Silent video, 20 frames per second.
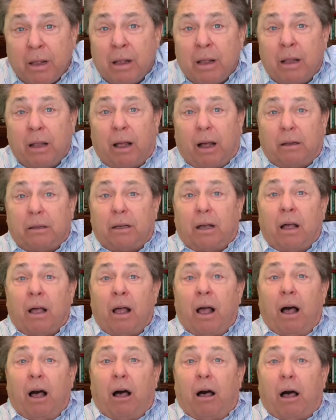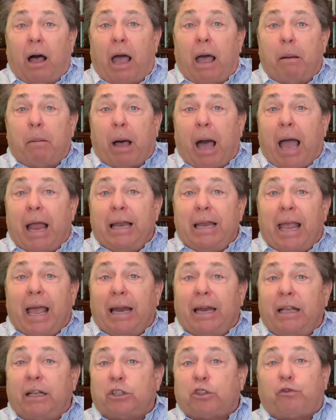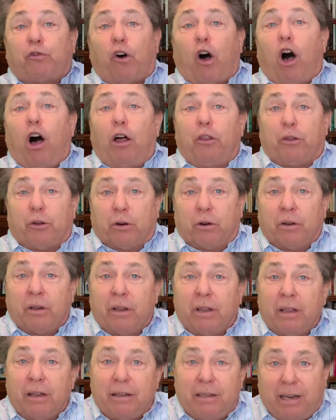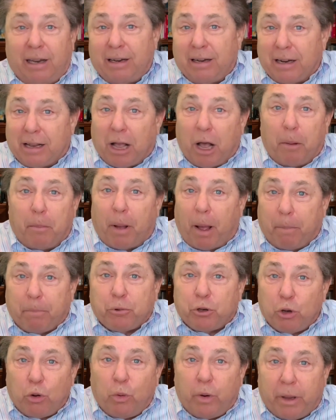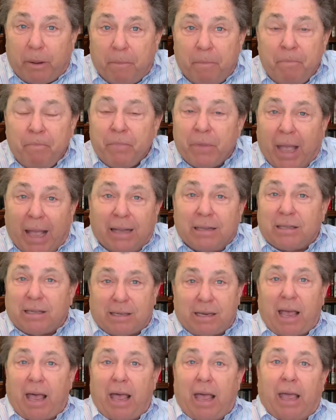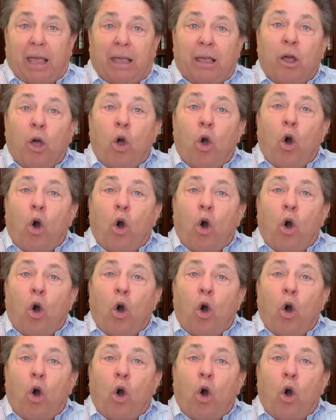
And yet his father didn't come up to him and say,